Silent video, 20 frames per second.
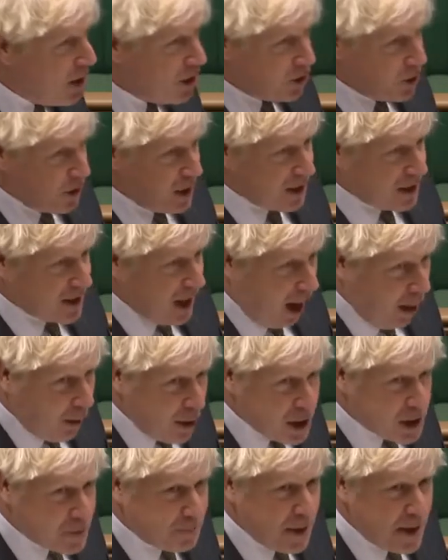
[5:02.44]
to
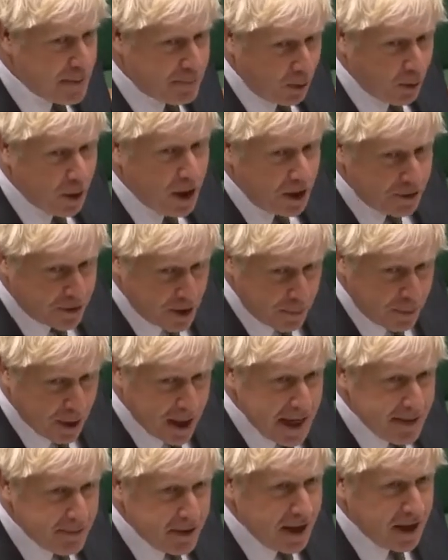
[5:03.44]
encourage people to
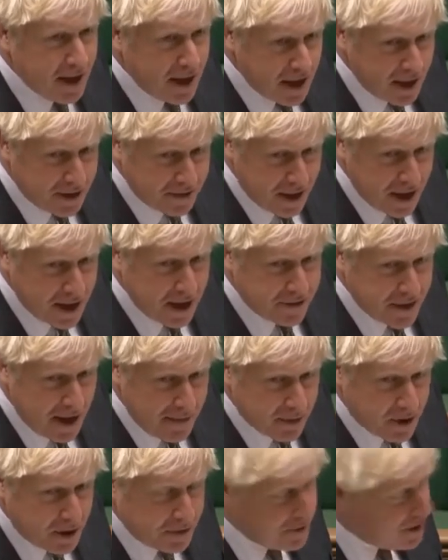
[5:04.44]
believe in it and in its
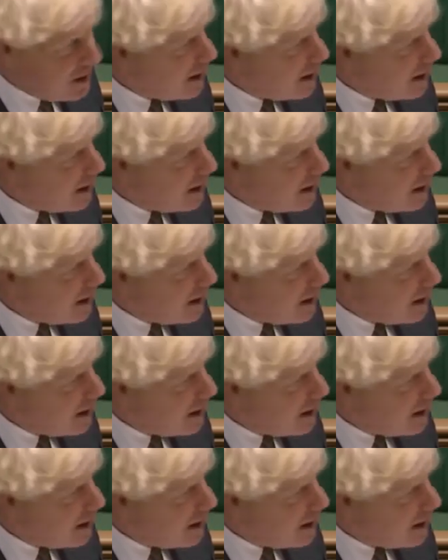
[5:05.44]
efficacy.